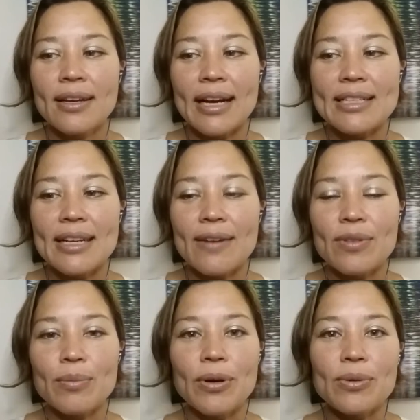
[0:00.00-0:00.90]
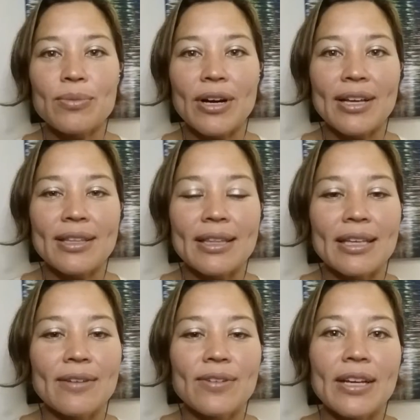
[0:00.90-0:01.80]
I did have the bone broth in the
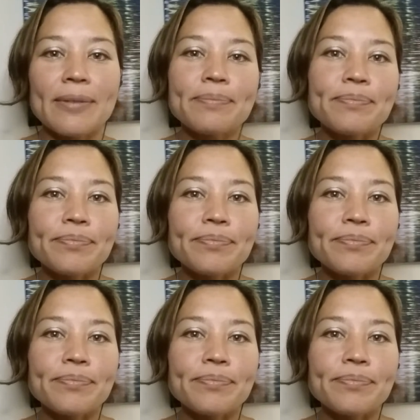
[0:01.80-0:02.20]
evening.